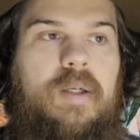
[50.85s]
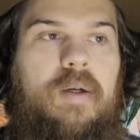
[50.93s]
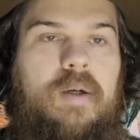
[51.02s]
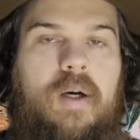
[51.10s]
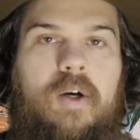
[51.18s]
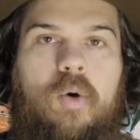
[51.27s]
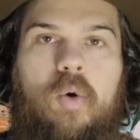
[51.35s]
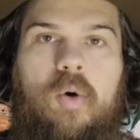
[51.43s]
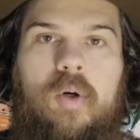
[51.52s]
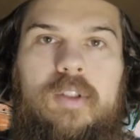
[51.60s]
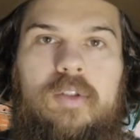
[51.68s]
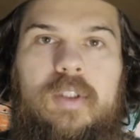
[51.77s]
according
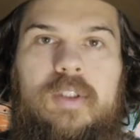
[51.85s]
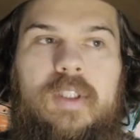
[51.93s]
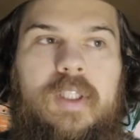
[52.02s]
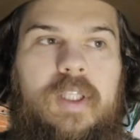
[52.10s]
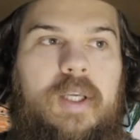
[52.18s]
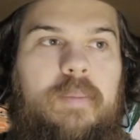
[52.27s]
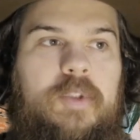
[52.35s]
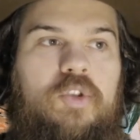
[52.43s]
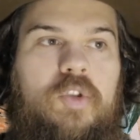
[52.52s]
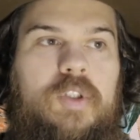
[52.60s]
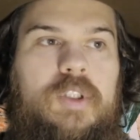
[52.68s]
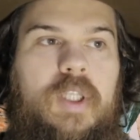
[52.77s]
to this clip,
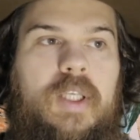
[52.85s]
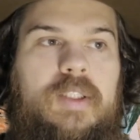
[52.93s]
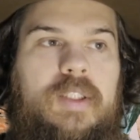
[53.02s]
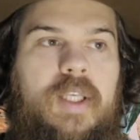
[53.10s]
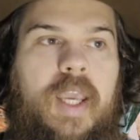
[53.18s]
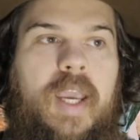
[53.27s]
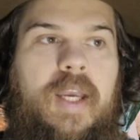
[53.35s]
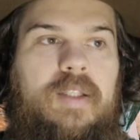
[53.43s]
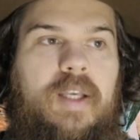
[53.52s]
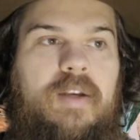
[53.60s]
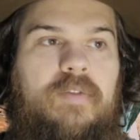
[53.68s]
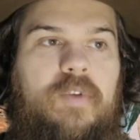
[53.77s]
trustees can't
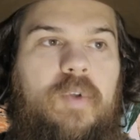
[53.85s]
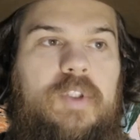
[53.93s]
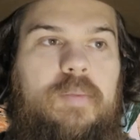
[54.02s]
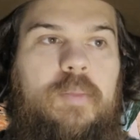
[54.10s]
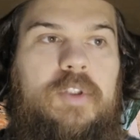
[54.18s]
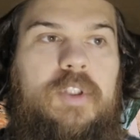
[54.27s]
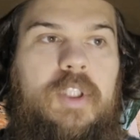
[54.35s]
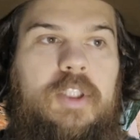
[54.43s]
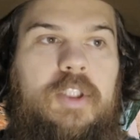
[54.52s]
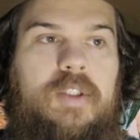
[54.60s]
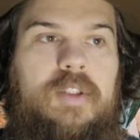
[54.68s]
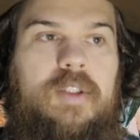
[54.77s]
influence
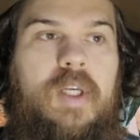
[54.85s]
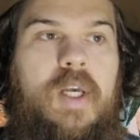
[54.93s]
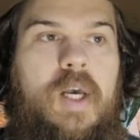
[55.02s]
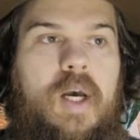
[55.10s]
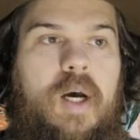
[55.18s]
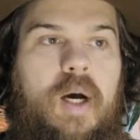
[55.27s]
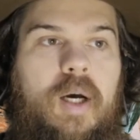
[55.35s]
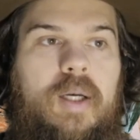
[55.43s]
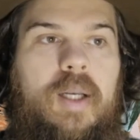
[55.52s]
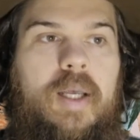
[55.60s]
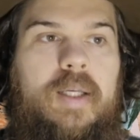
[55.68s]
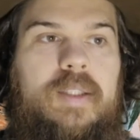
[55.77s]
procedures.
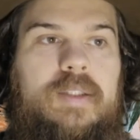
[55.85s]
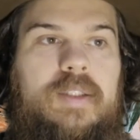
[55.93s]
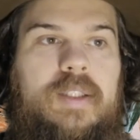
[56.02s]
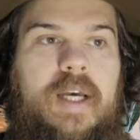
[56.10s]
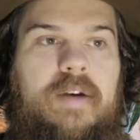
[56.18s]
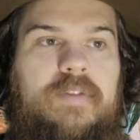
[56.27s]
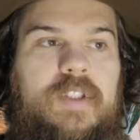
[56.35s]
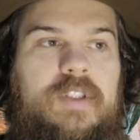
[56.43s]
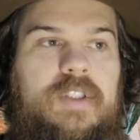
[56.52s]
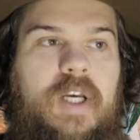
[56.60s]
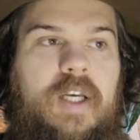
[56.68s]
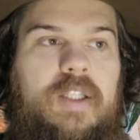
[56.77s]
Unelected staff
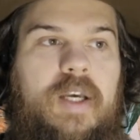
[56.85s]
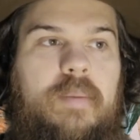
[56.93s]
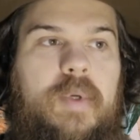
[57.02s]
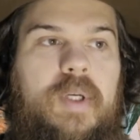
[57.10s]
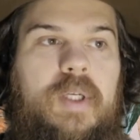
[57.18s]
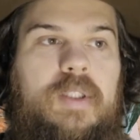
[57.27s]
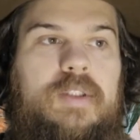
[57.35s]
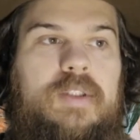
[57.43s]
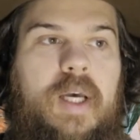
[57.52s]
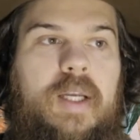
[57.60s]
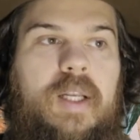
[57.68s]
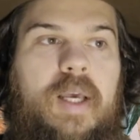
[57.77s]
decide them,
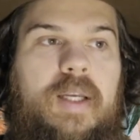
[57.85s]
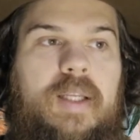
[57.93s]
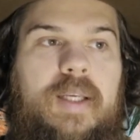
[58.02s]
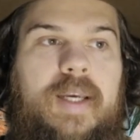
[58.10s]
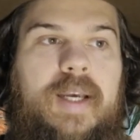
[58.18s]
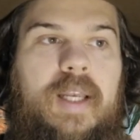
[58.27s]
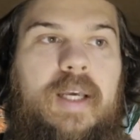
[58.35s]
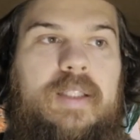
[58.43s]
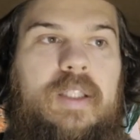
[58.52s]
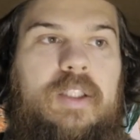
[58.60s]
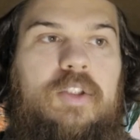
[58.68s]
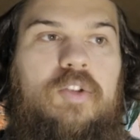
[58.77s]
sidelining
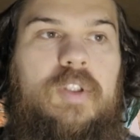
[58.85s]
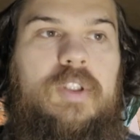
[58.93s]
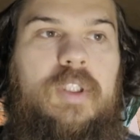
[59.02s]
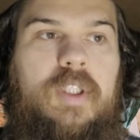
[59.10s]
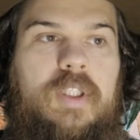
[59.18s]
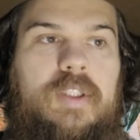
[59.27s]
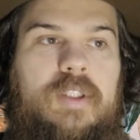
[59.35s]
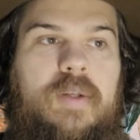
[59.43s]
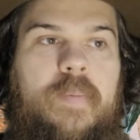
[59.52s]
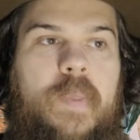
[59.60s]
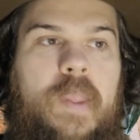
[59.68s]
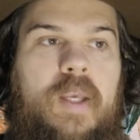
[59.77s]
elected trustees.
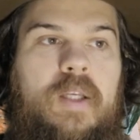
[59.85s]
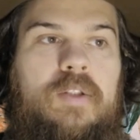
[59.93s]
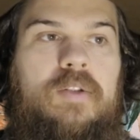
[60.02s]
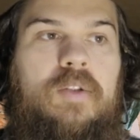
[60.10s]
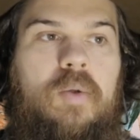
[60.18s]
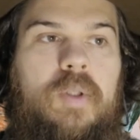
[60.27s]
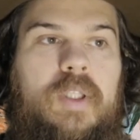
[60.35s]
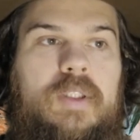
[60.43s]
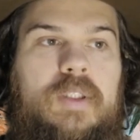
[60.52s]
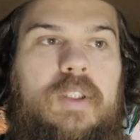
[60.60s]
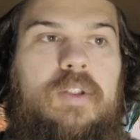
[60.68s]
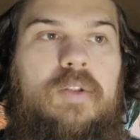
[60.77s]
So
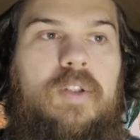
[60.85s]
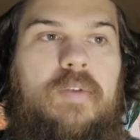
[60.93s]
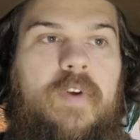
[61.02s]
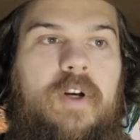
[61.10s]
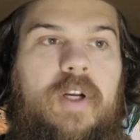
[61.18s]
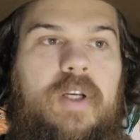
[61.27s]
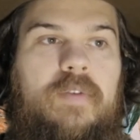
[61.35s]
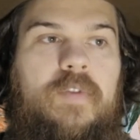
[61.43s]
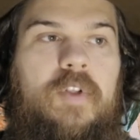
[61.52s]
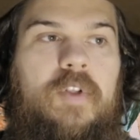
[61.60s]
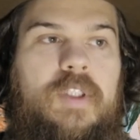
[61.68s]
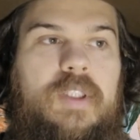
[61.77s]
listen to the very
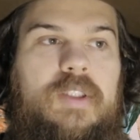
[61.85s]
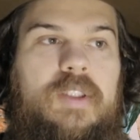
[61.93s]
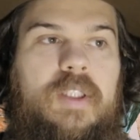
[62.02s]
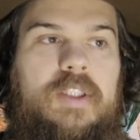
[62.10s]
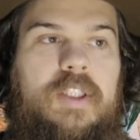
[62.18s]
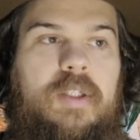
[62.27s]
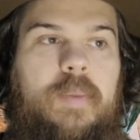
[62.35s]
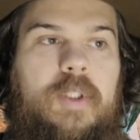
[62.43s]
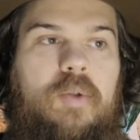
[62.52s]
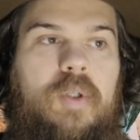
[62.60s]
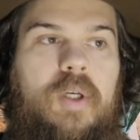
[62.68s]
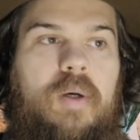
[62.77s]
confusing distinction
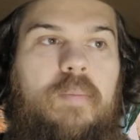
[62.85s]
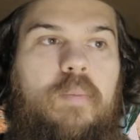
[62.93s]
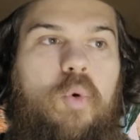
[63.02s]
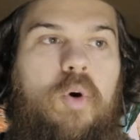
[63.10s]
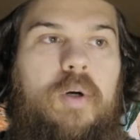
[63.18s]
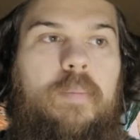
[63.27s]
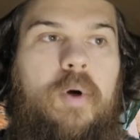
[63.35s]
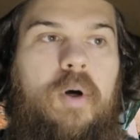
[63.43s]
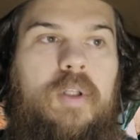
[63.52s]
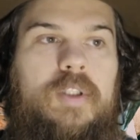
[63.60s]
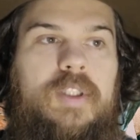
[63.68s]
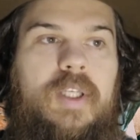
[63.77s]
between a board policy